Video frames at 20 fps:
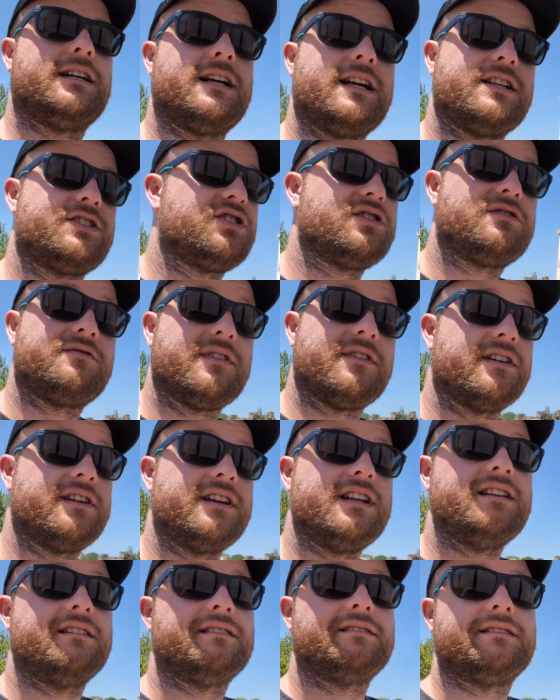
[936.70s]
It's just very
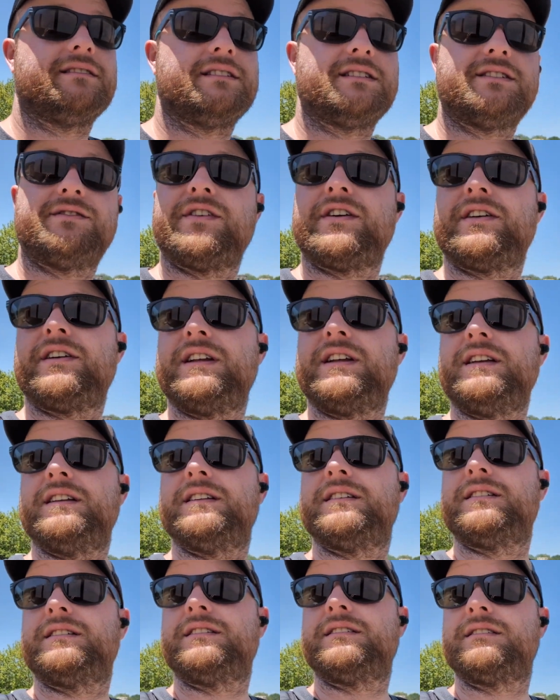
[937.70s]
neat. It's very
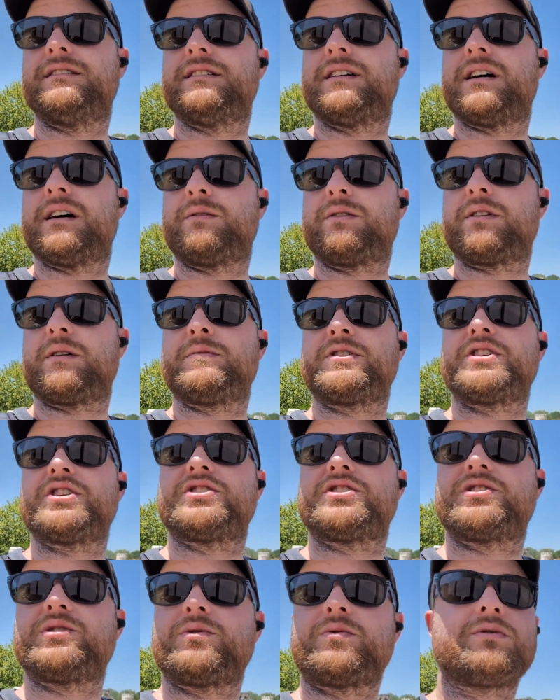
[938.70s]
neat. How much a
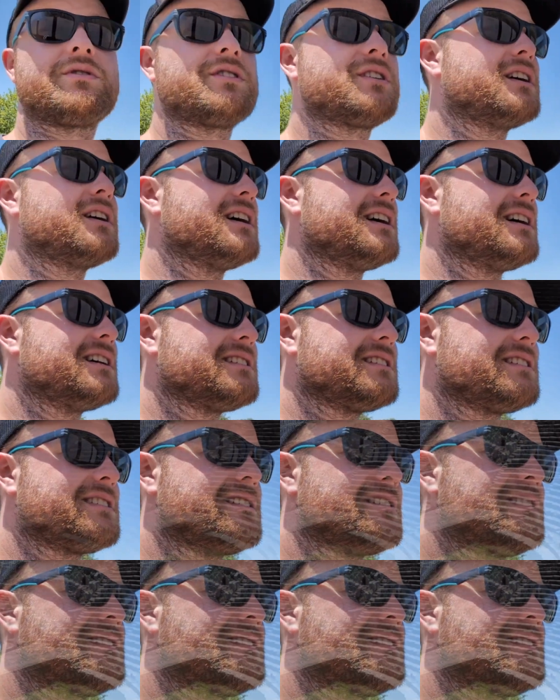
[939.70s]
sword costs?